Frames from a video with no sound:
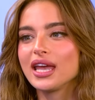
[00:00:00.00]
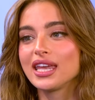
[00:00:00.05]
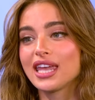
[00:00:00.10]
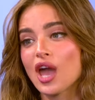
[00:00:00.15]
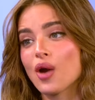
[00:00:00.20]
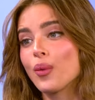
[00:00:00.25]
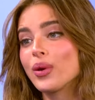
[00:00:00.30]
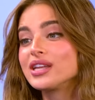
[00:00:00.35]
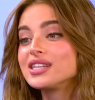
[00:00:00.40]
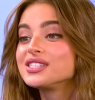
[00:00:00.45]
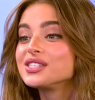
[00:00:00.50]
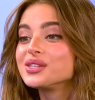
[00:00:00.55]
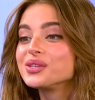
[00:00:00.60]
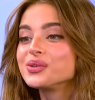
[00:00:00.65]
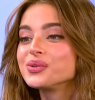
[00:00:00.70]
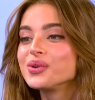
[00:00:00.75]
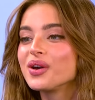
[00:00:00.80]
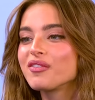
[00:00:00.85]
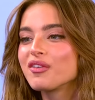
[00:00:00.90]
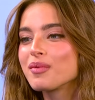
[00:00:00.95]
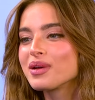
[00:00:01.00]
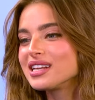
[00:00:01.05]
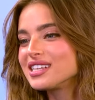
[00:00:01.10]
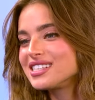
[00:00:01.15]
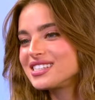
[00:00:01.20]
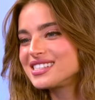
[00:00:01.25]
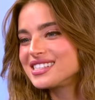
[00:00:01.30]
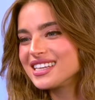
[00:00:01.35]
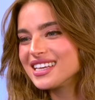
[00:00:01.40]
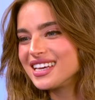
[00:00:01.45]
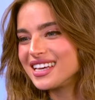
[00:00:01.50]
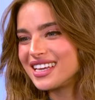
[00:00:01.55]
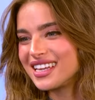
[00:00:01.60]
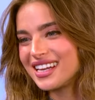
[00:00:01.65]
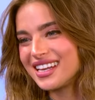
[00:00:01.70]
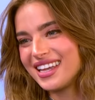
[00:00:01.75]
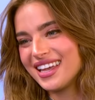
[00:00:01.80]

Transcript: Can't wait to everybody to see it,